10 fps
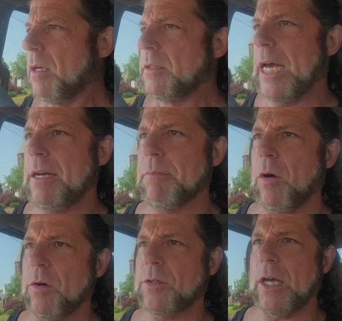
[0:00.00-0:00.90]
10
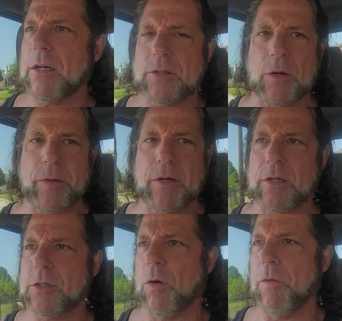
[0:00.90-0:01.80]
motorcycles that we could
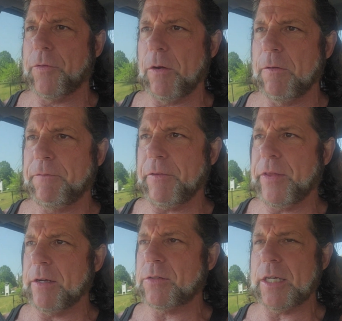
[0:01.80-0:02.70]
have sold for
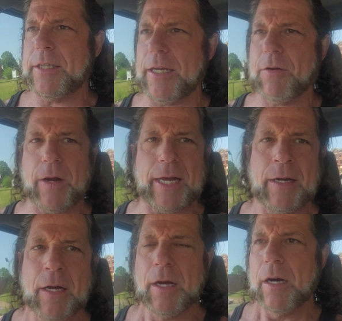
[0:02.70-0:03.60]
50 or 60 grand.